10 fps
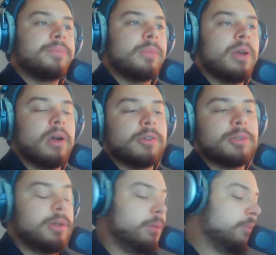
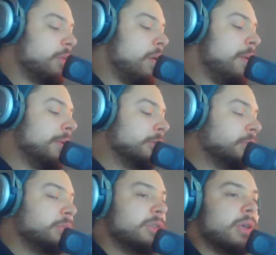congressmen and
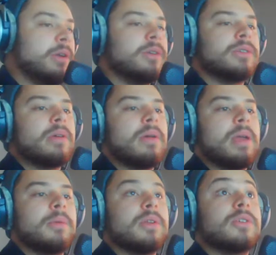senators
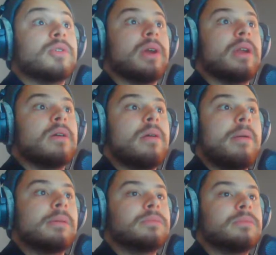able to trade?
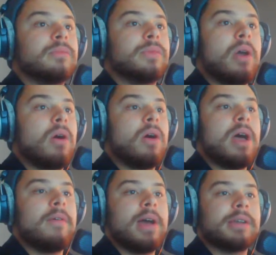They all
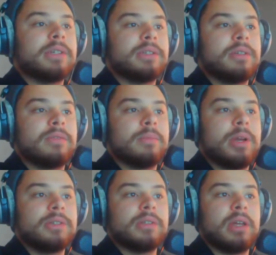have access to
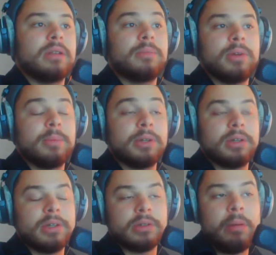information that the public
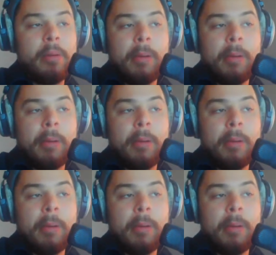doesn't.